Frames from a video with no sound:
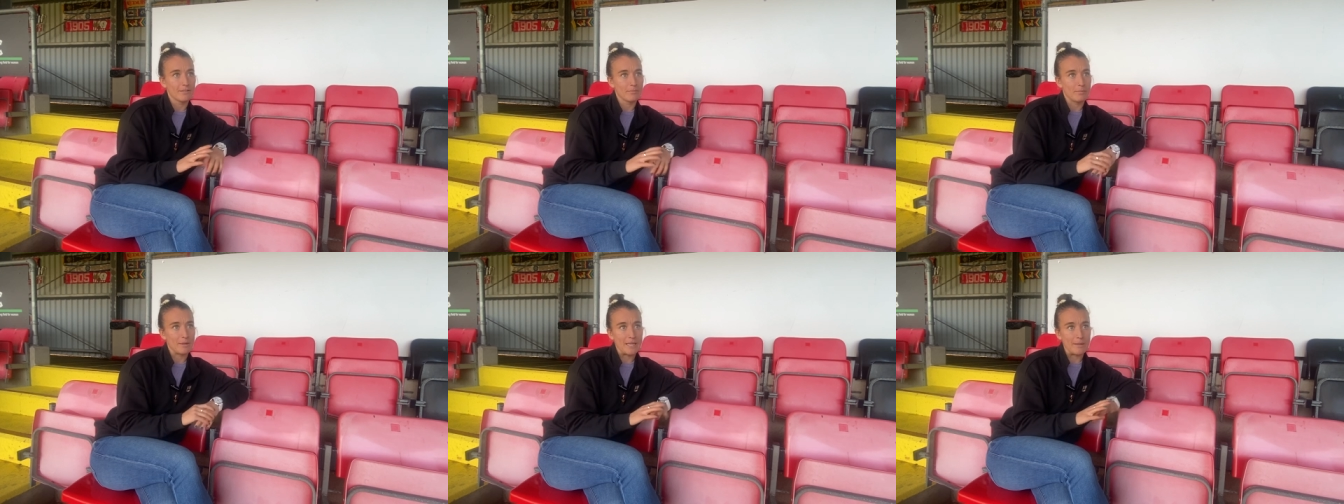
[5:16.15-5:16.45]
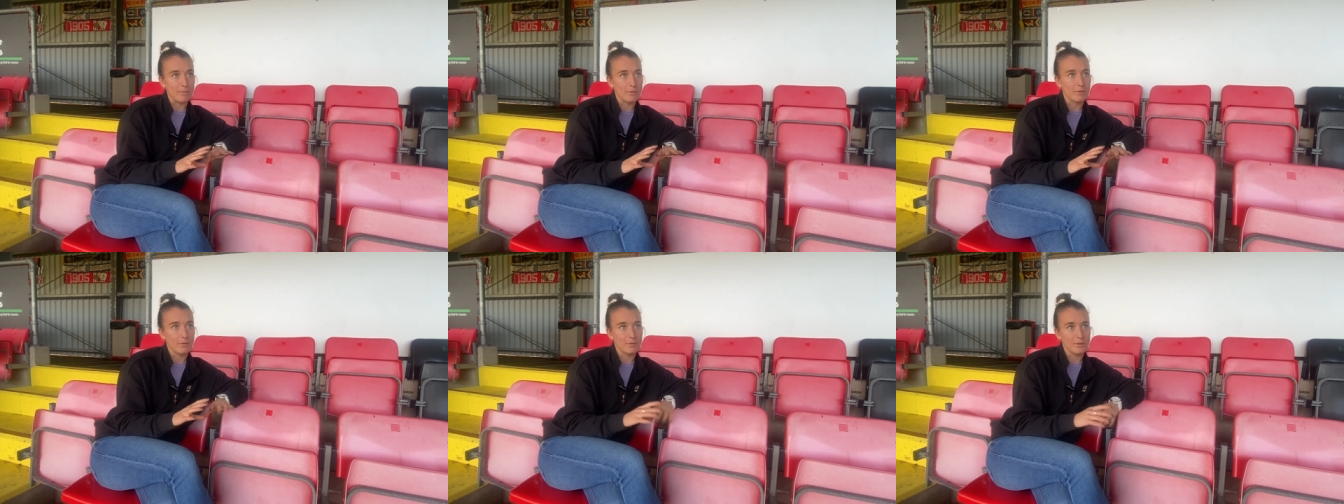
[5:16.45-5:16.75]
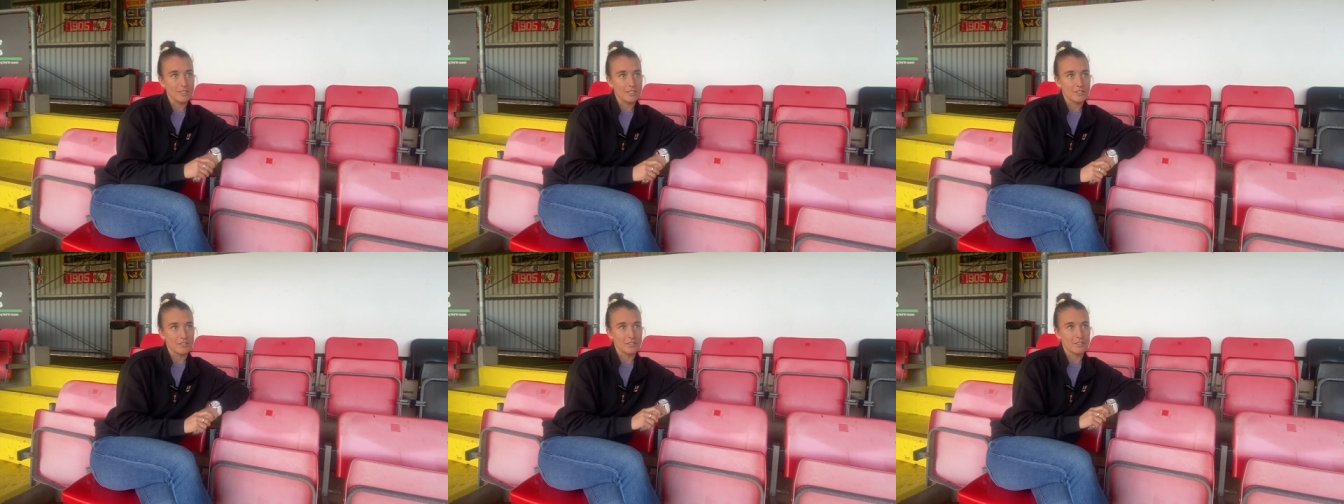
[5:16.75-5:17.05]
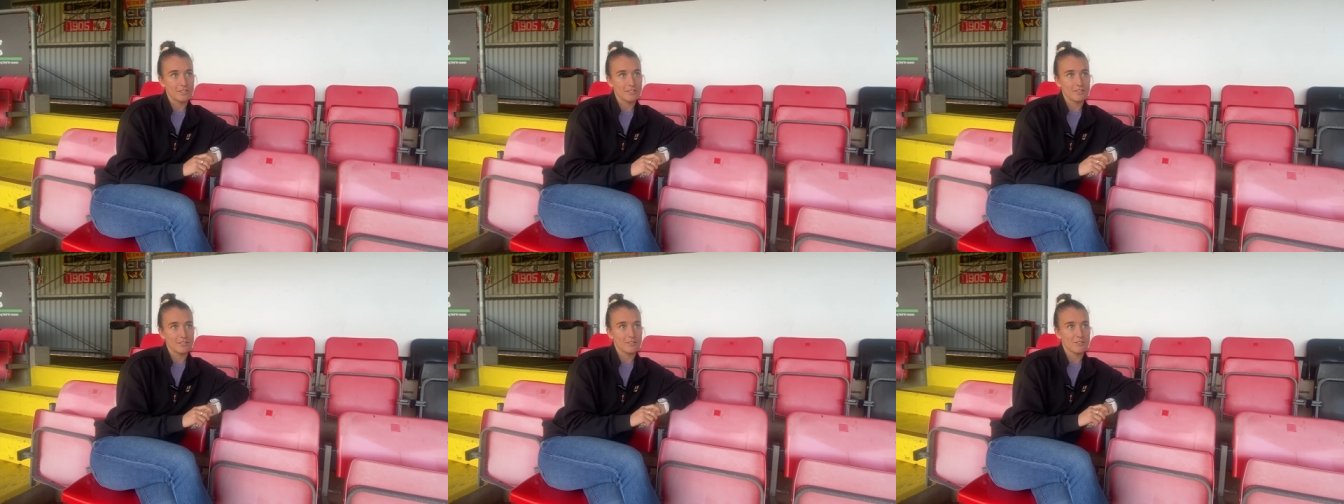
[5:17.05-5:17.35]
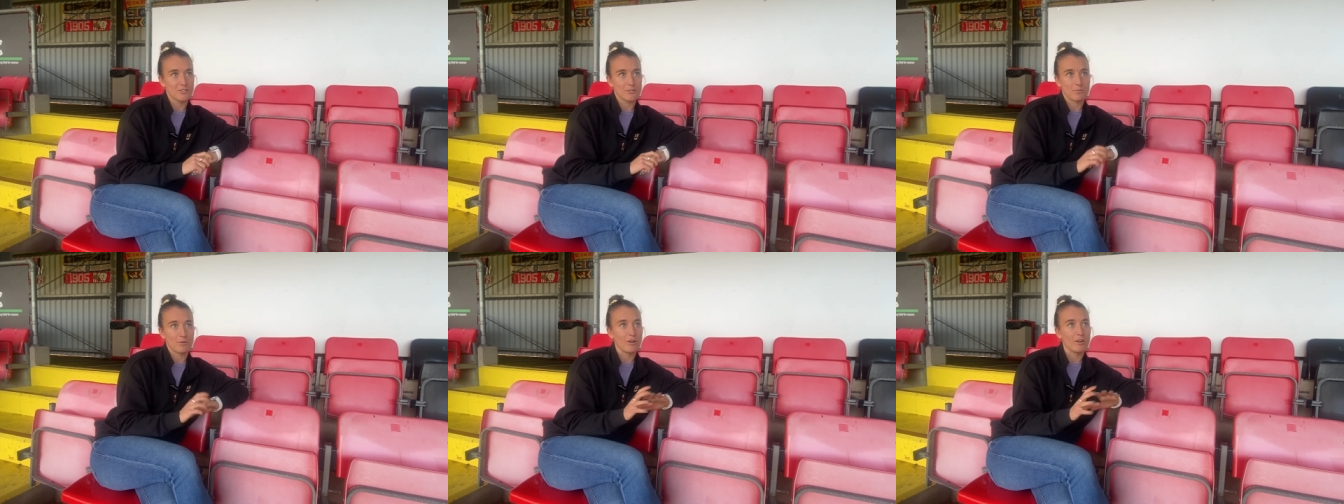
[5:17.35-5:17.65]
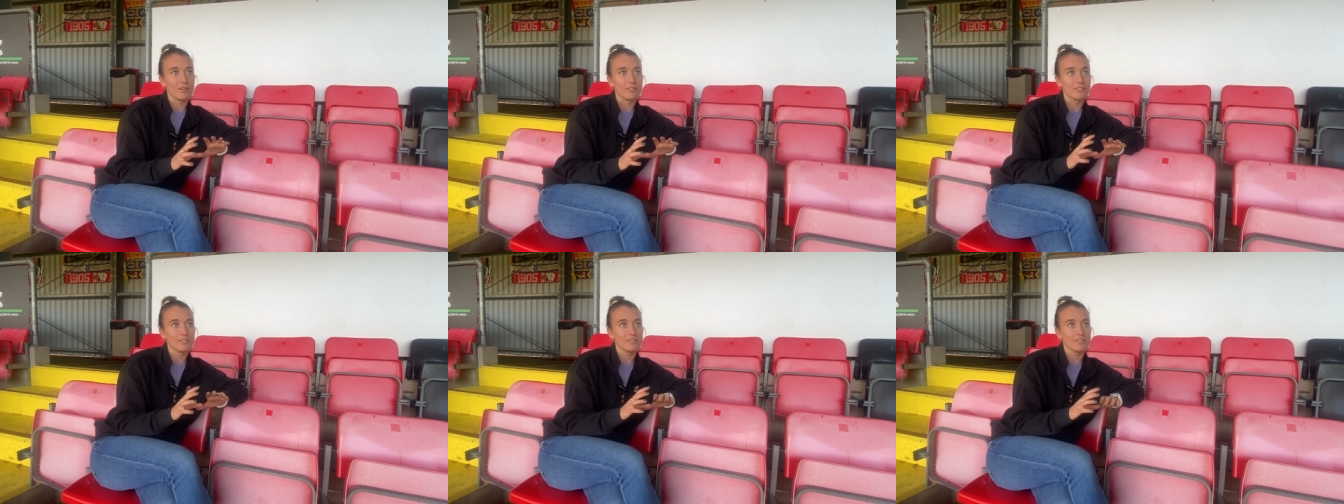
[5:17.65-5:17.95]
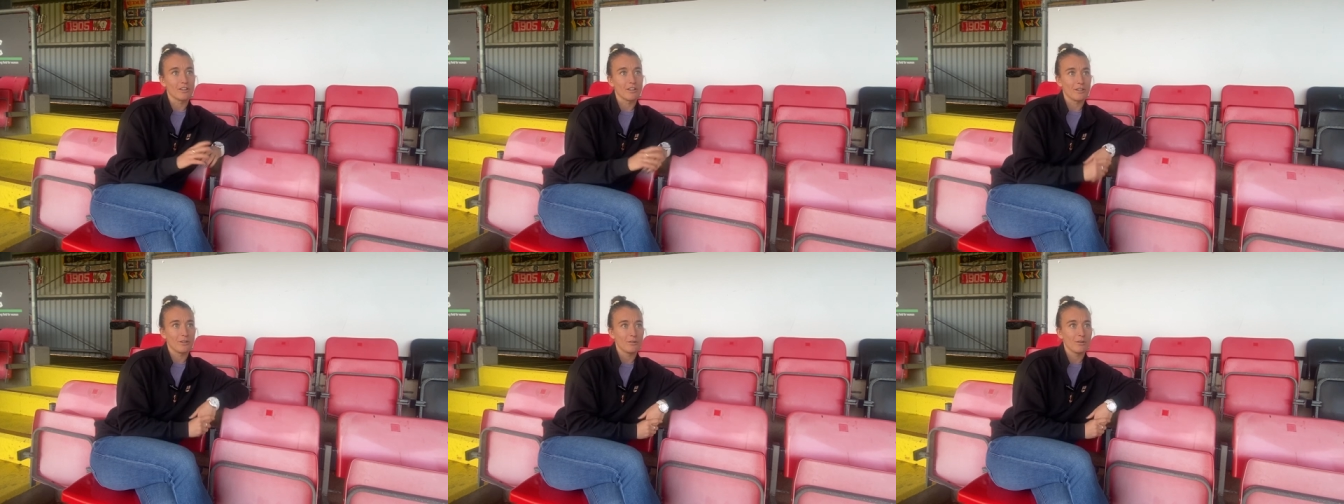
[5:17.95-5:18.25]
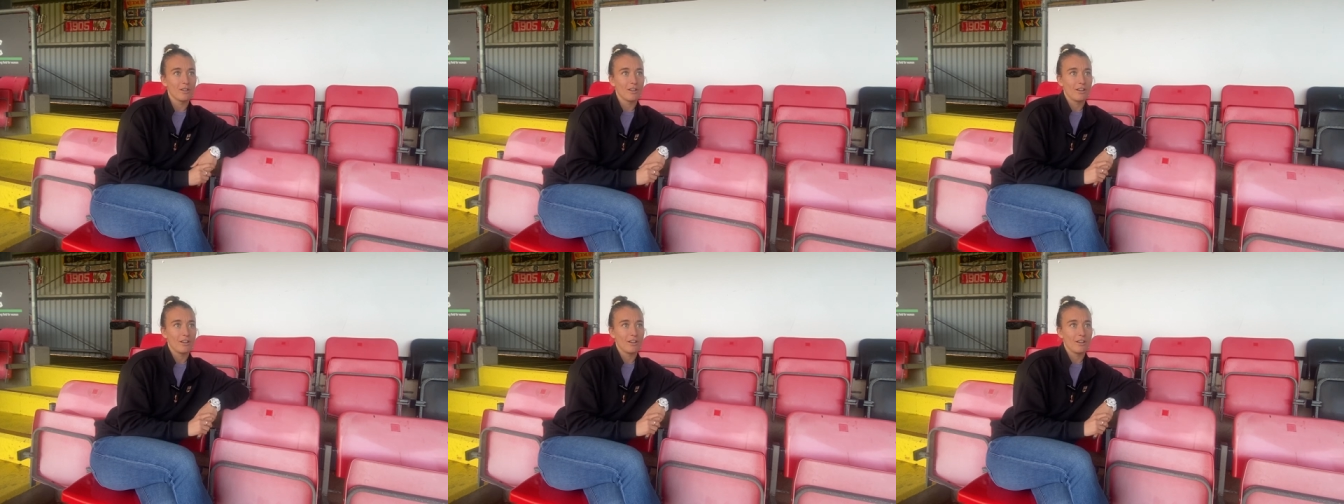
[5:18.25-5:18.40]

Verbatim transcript: people is just spot on so